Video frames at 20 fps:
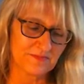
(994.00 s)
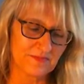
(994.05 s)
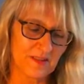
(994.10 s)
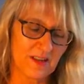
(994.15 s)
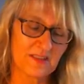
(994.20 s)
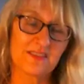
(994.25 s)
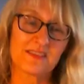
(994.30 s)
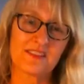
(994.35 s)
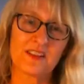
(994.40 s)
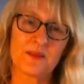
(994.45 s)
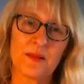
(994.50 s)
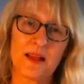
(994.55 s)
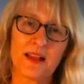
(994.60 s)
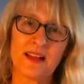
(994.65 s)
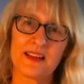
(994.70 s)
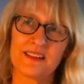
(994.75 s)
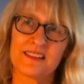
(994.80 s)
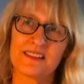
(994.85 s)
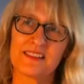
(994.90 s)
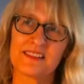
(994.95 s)
on some
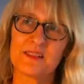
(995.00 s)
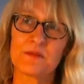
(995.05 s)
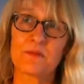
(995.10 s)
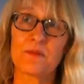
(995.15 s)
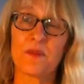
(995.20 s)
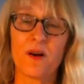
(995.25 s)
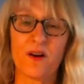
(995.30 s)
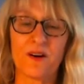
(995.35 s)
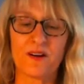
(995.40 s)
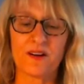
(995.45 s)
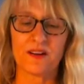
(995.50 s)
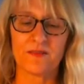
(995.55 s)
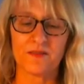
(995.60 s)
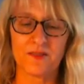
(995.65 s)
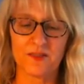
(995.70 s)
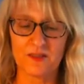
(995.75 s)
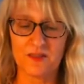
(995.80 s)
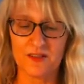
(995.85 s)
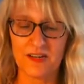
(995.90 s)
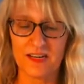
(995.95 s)
some part of
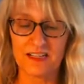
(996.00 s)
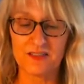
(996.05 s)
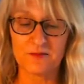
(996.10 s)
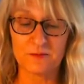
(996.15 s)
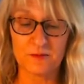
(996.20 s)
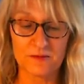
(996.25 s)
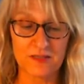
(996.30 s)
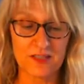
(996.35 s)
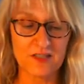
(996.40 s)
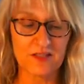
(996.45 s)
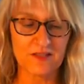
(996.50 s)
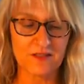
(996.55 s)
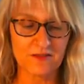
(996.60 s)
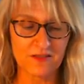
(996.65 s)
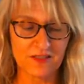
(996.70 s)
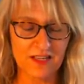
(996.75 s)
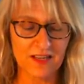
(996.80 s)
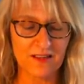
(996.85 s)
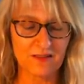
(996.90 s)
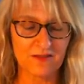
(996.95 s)
your exploration of
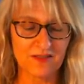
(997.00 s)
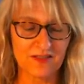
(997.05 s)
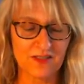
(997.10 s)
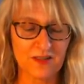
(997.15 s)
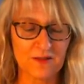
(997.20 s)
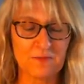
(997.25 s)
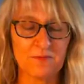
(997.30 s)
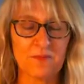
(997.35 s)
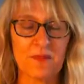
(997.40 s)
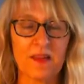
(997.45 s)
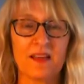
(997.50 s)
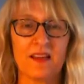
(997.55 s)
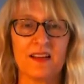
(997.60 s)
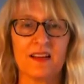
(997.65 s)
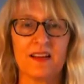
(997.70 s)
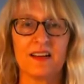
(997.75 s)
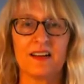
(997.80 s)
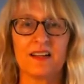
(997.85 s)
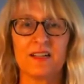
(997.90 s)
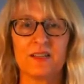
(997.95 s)
self. So
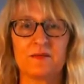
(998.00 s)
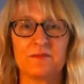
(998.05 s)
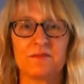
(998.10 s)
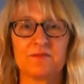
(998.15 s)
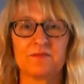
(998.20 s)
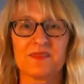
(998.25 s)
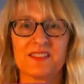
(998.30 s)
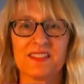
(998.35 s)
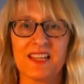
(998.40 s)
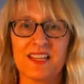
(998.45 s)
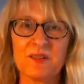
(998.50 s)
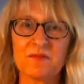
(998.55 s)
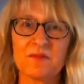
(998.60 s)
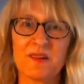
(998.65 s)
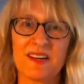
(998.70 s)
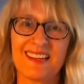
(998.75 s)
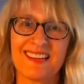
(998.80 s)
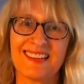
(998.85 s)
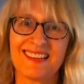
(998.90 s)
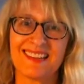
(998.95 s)
um,
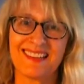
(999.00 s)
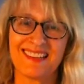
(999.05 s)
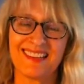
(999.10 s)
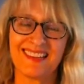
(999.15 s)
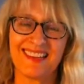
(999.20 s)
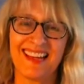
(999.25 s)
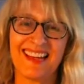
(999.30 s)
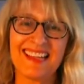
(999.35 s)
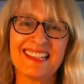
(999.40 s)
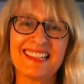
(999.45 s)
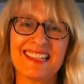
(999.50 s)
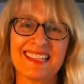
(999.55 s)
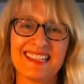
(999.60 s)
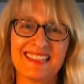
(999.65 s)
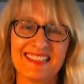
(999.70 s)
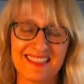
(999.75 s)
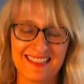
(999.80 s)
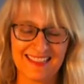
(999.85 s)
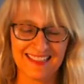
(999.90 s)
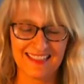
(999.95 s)
celebrate
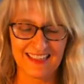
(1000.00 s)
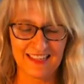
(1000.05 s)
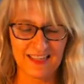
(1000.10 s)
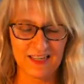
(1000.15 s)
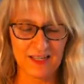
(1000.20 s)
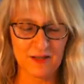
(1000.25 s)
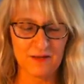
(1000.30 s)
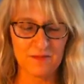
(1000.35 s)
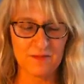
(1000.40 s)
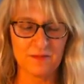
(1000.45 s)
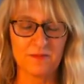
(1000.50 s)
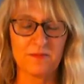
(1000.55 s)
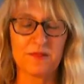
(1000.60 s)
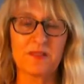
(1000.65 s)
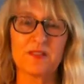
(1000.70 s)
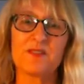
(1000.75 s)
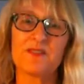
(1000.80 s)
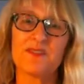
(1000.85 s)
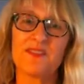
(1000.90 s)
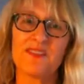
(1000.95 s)
endings, um, but
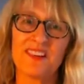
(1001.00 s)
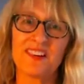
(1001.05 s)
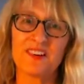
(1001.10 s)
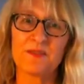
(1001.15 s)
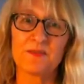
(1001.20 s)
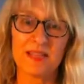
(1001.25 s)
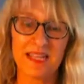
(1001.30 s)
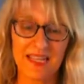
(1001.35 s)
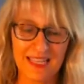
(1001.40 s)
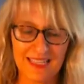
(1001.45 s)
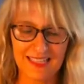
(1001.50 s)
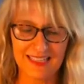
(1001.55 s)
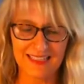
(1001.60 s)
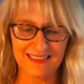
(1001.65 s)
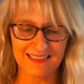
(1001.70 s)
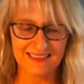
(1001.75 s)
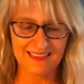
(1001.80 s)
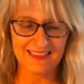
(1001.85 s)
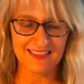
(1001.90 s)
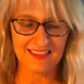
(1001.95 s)
don't fear
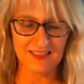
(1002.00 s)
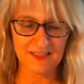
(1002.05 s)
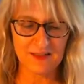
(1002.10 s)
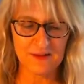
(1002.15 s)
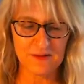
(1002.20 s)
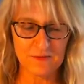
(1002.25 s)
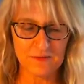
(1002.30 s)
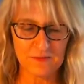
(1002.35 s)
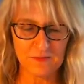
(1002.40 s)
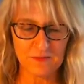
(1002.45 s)
beginnings. You know,